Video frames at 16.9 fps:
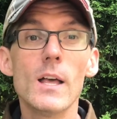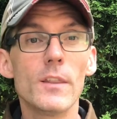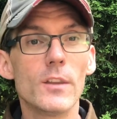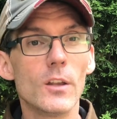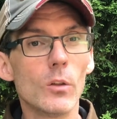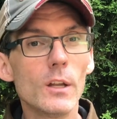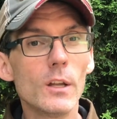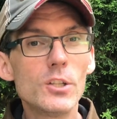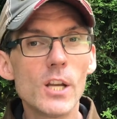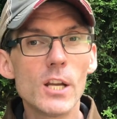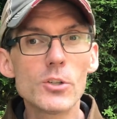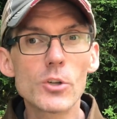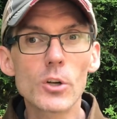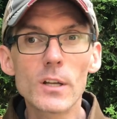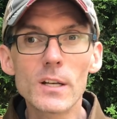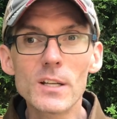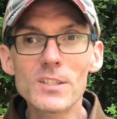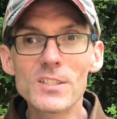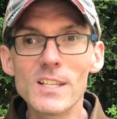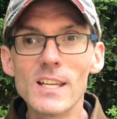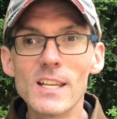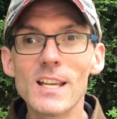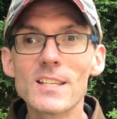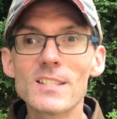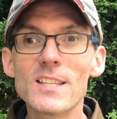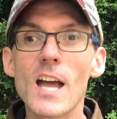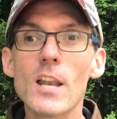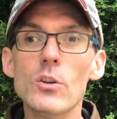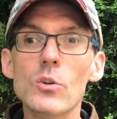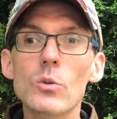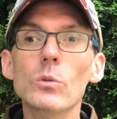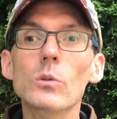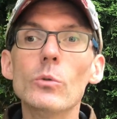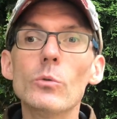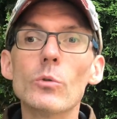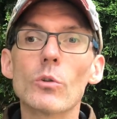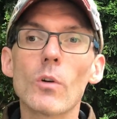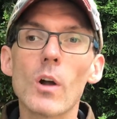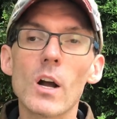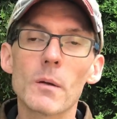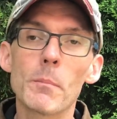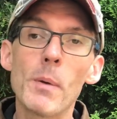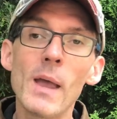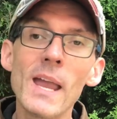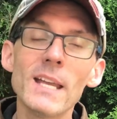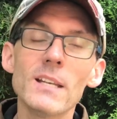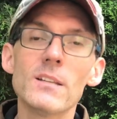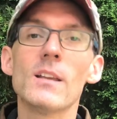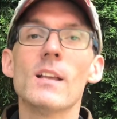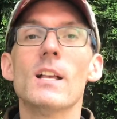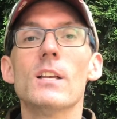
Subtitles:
the only change you're going to see is that new Lunar Rock paint.